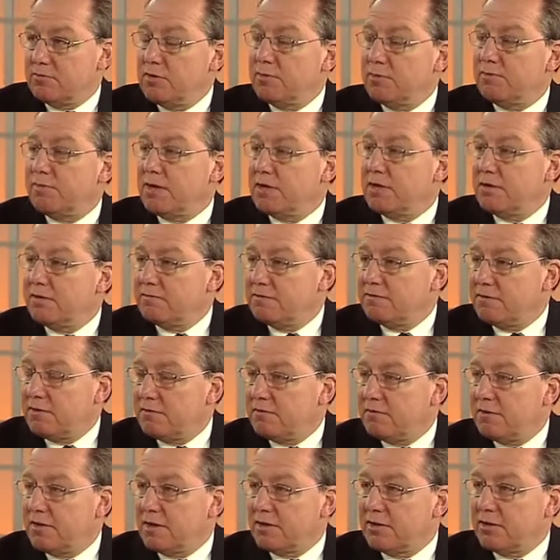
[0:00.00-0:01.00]
We'll pay the
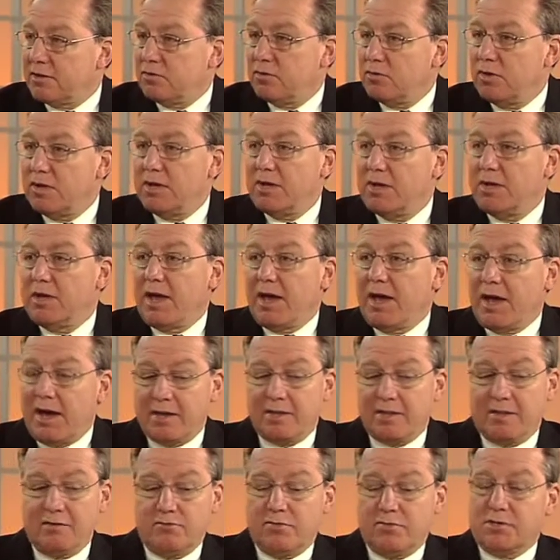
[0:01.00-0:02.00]
full value.
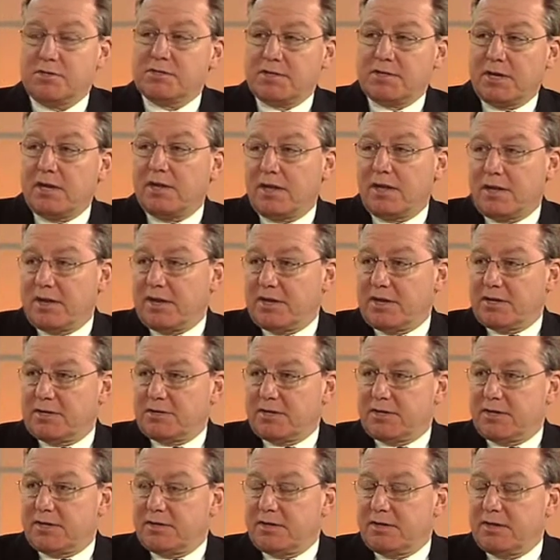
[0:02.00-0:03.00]
Active will sell that
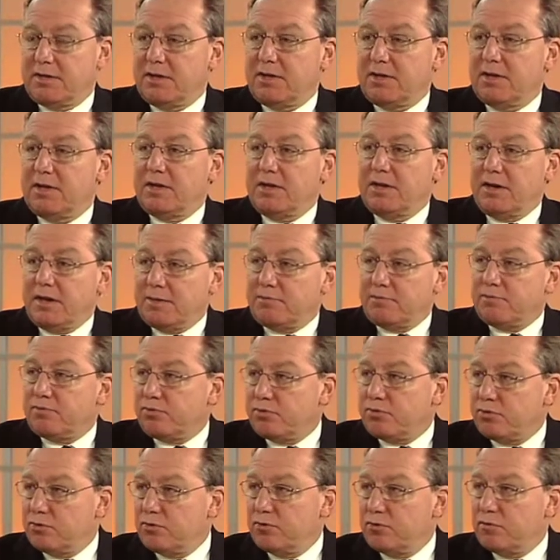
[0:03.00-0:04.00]
asset in an
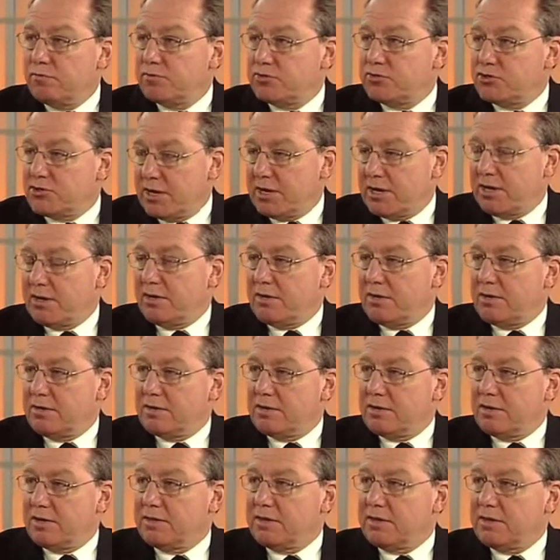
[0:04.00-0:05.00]
approved channel
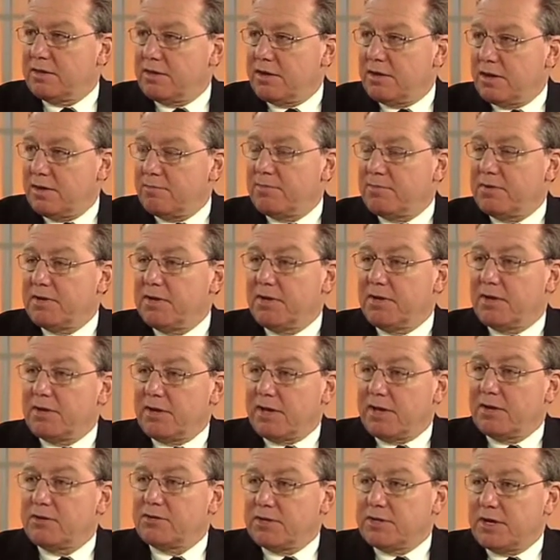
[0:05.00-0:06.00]
that the company
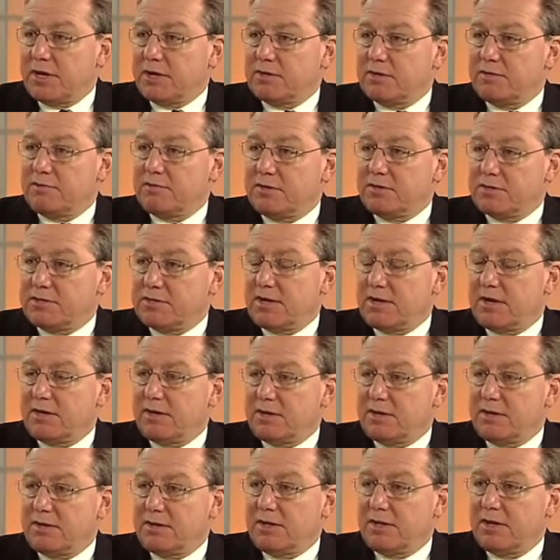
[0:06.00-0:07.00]
allows Active to sell
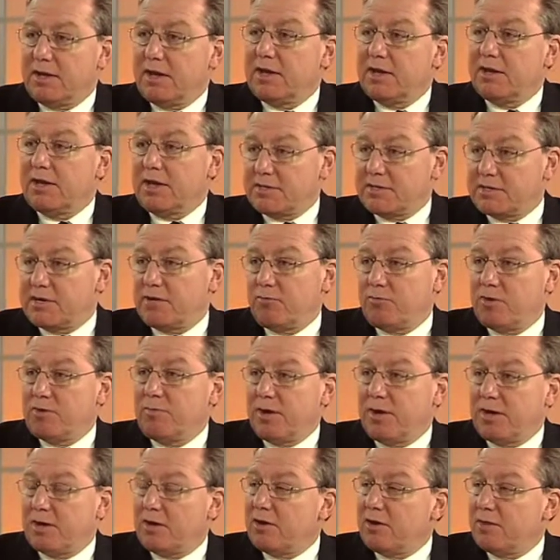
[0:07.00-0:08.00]
it in. And that's how we
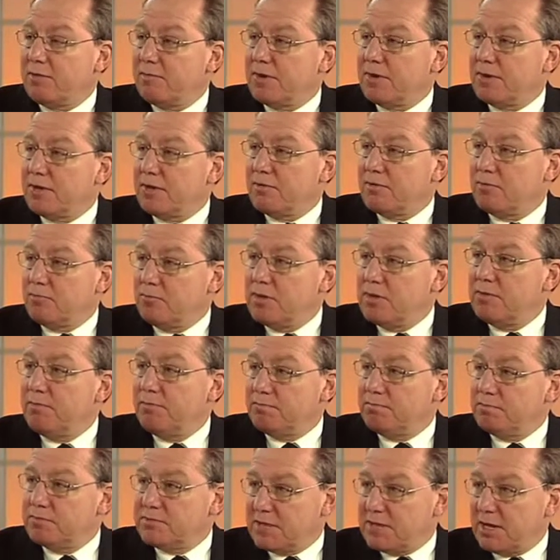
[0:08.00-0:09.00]
make our money. We
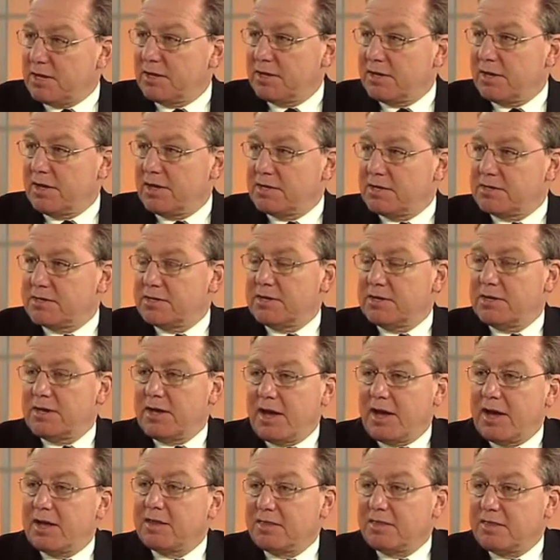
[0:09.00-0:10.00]
sell the asset
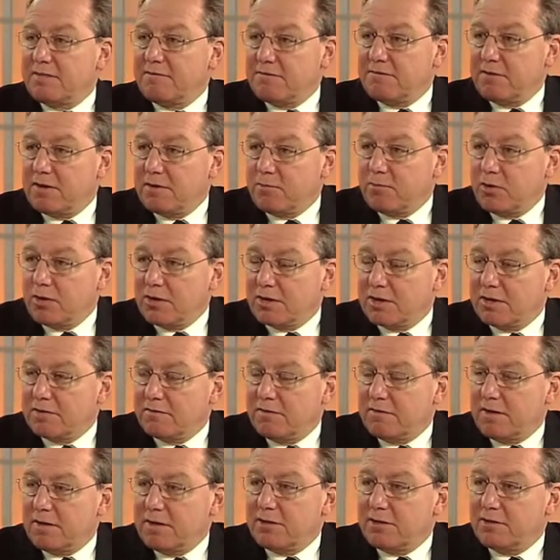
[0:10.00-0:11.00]
at the fair market
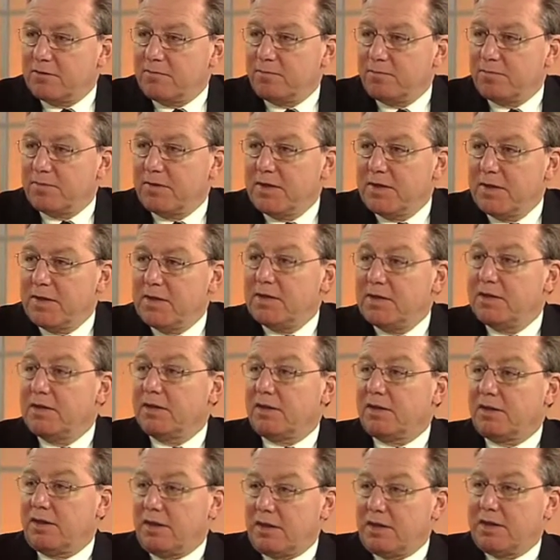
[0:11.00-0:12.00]
value. The
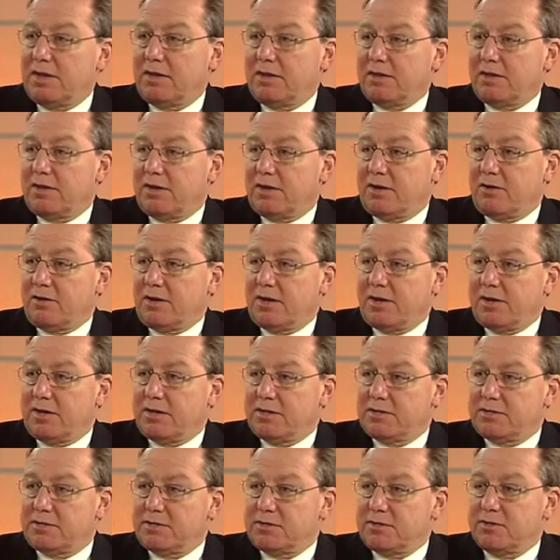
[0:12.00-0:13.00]
client now
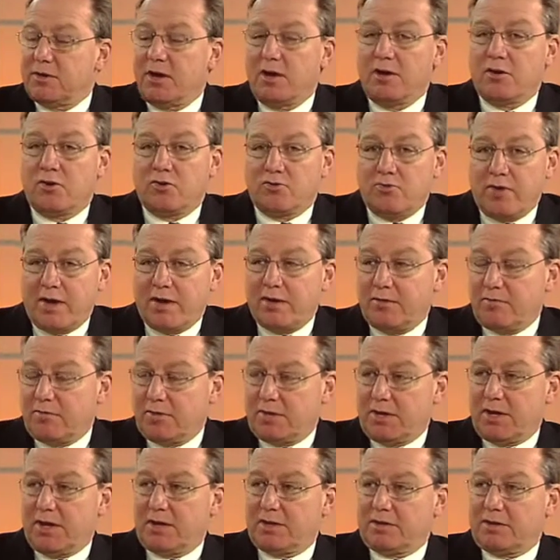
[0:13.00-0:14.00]
has a credit
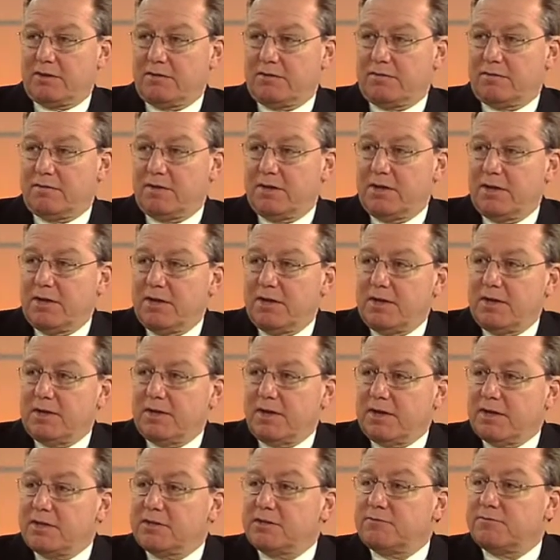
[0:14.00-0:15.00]
with Active
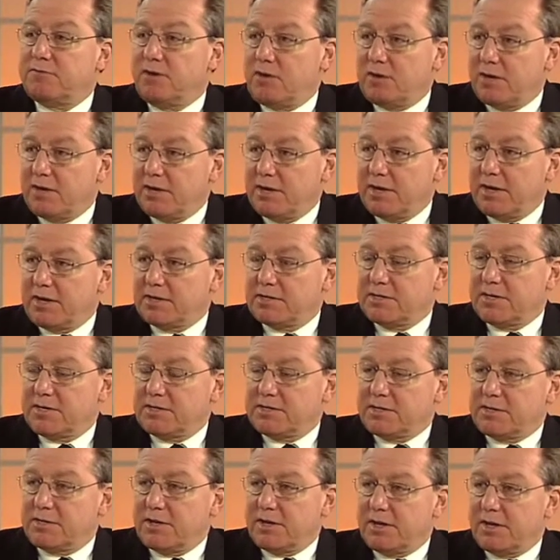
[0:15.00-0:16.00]
that is far in
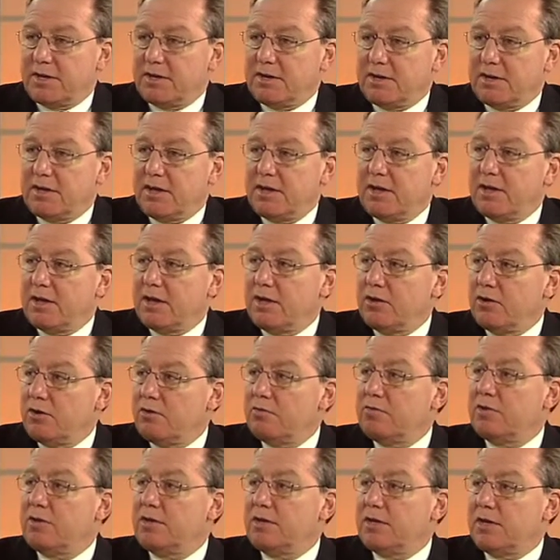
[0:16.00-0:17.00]
excess of that. And
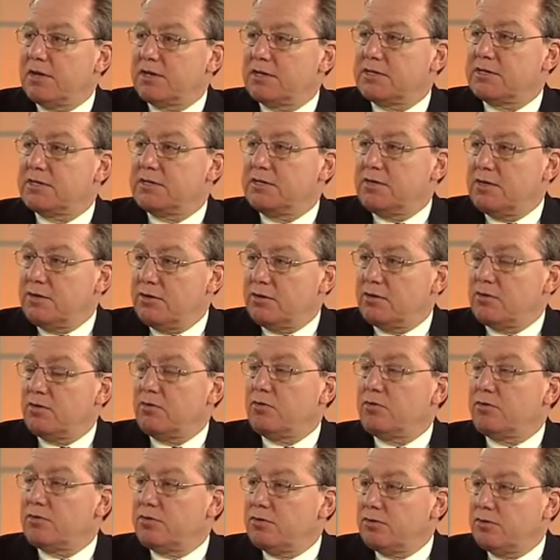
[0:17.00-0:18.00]
over the next year
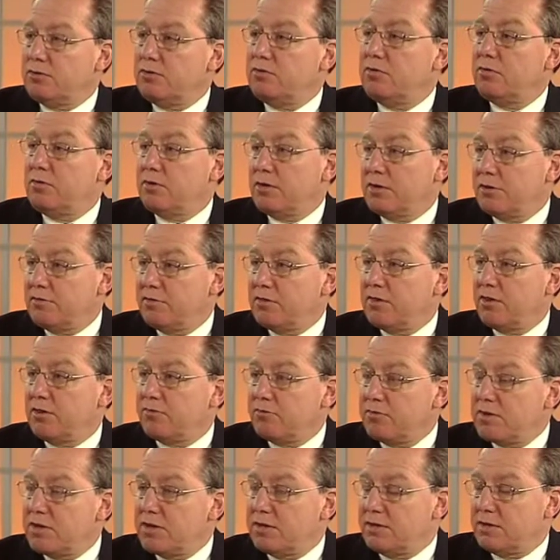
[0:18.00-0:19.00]
or 2 or even
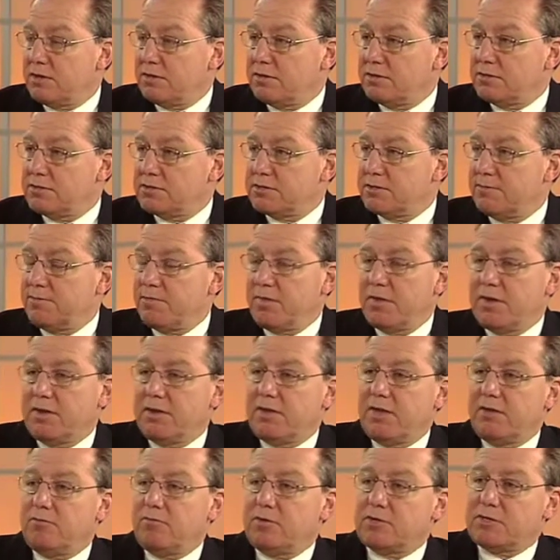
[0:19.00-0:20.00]
3 years,
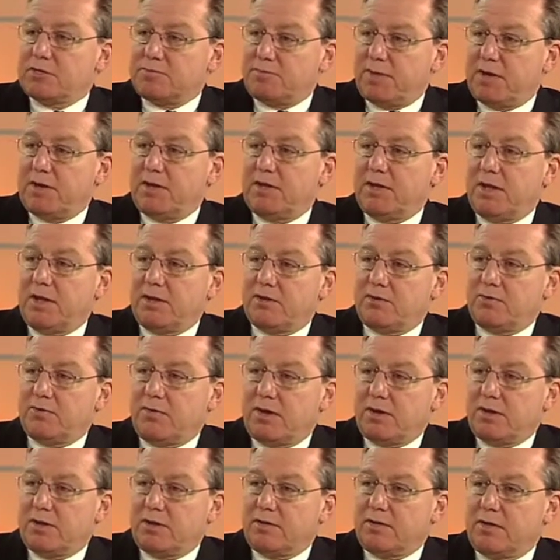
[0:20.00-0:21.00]
they will spend that
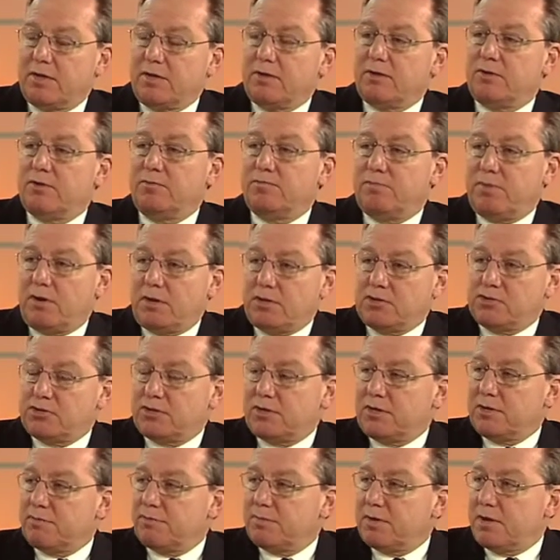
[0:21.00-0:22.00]
credit to
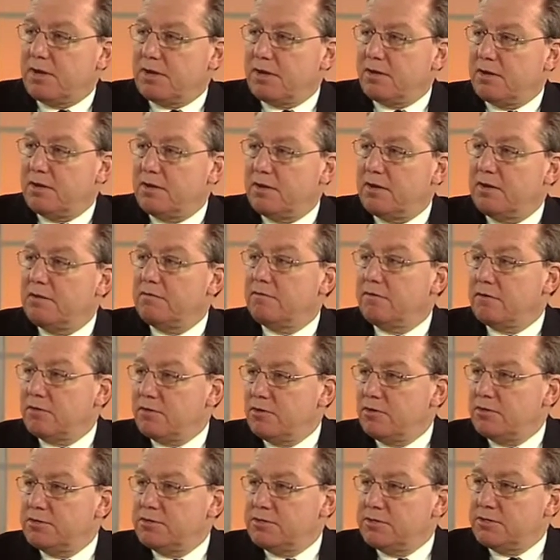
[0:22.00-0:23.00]
partially pay for
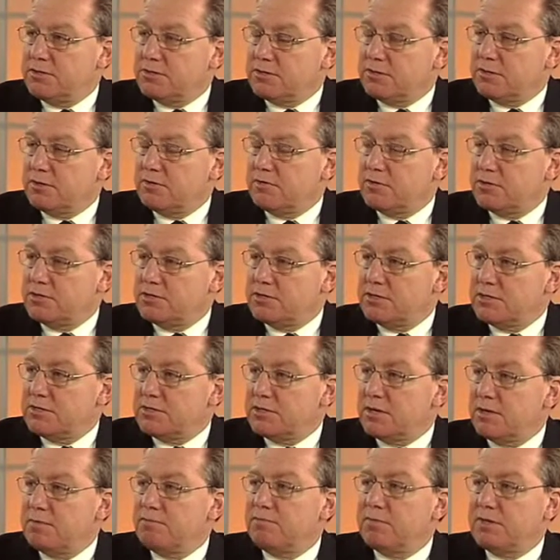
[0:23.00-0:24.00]
goods and
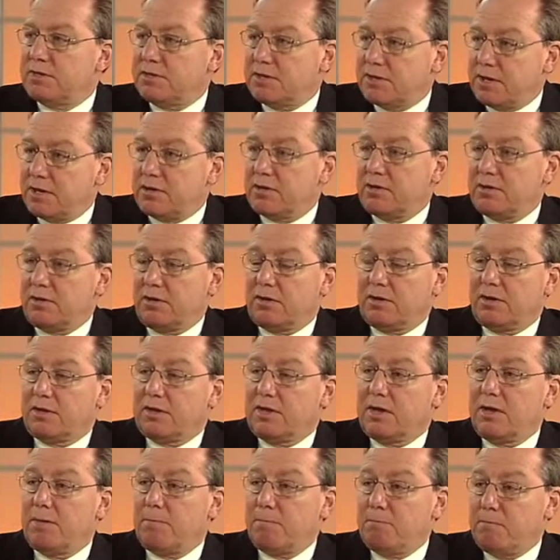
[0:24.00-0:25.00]
services,
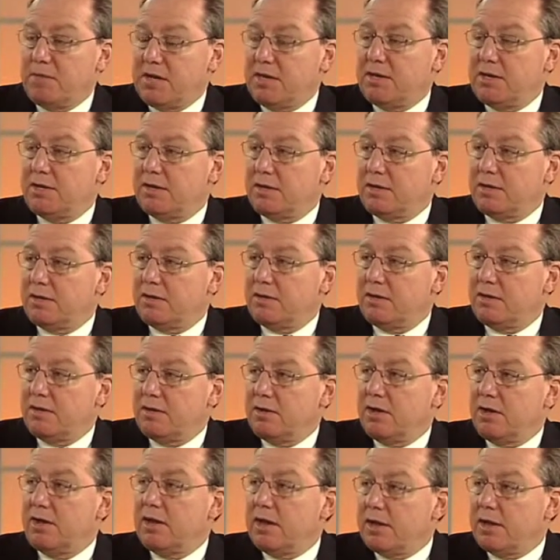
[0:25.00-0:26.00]
particularly media
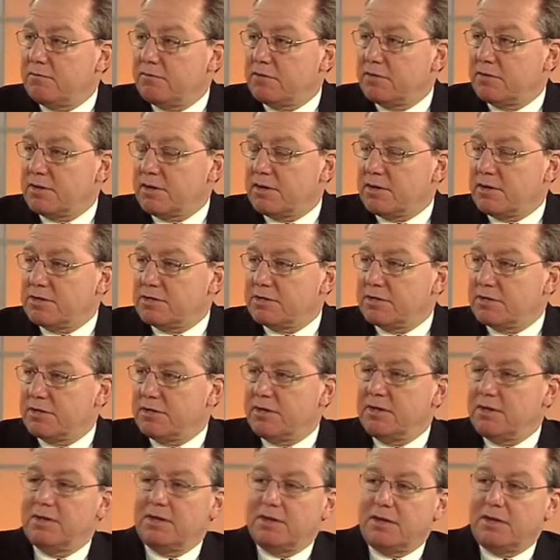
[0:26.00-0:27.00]
and advertising,
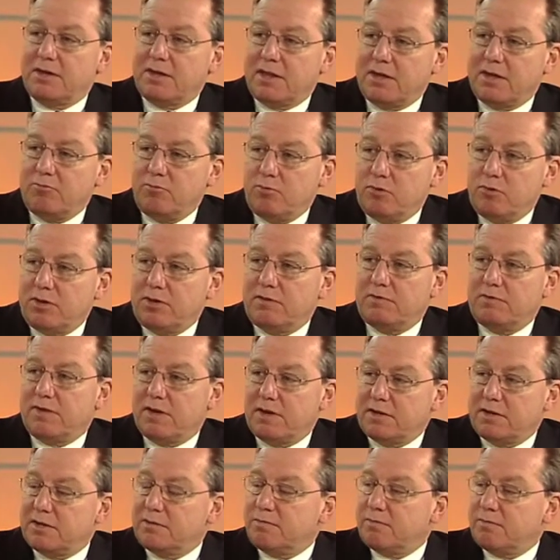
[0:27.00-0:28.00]
that they would have
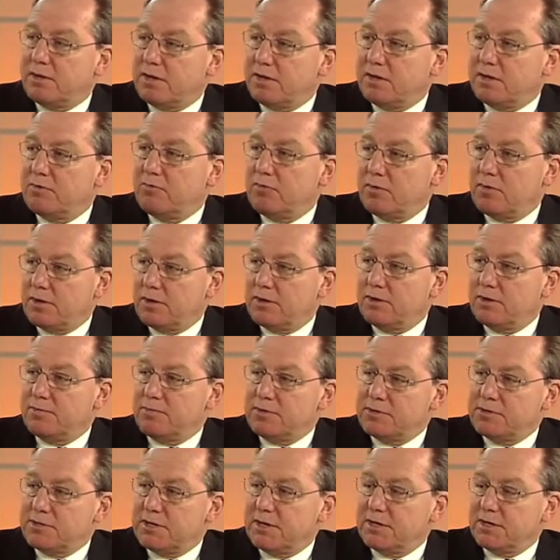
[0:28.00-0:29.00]
had to pay
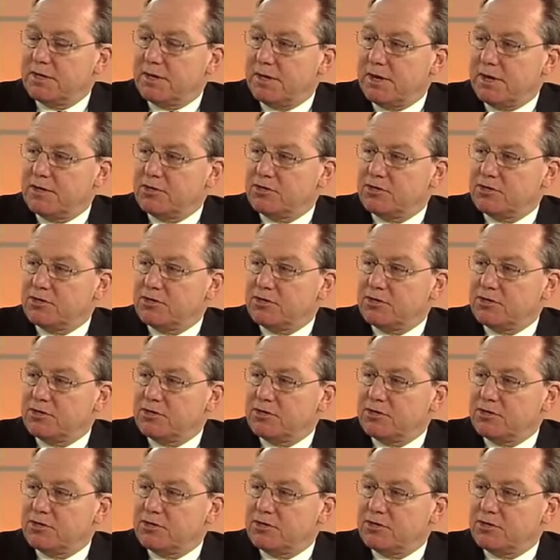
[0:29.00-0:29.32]
100% cash.